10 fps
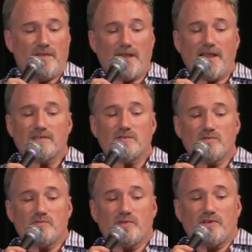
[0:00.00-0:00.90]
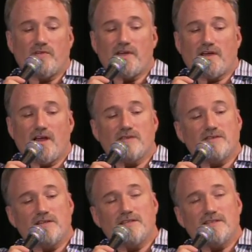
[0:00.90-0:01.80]
last one was really great, guys.
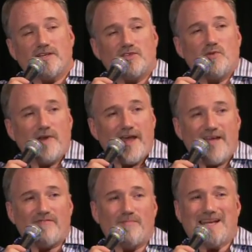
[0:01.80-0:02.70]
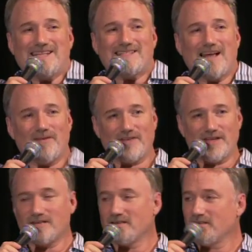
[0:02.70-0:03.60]
You need to take 2.5 minutes out of it.
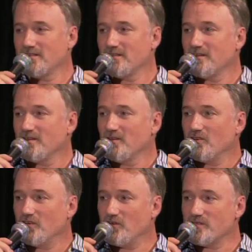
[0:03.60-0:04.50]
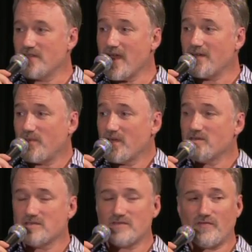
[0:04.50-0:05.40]
It's 9
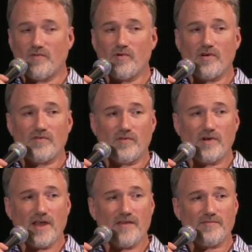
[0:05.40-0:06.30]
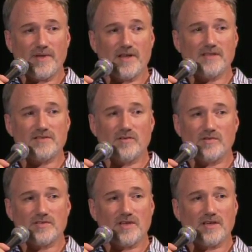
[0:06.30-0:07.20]
pages in 4.5 minutes. So
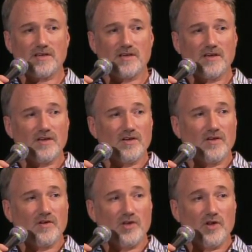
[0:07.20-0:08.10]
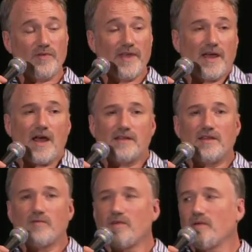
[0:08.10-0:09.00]
it's like, and they
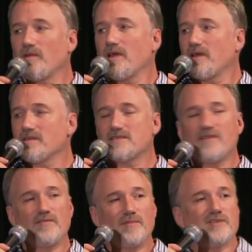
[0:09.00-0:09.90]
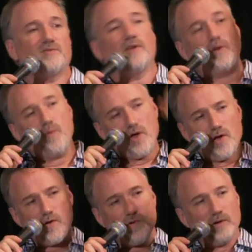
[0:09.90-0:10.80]
were like at 7 minutes, they're like,
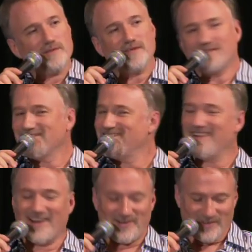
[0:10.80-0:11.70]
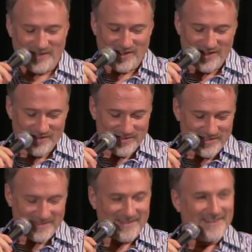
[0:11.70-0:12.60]
woo! I was like, not even
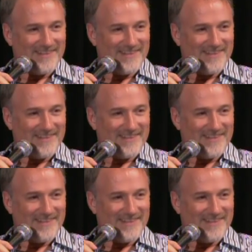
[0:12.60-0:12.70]
close.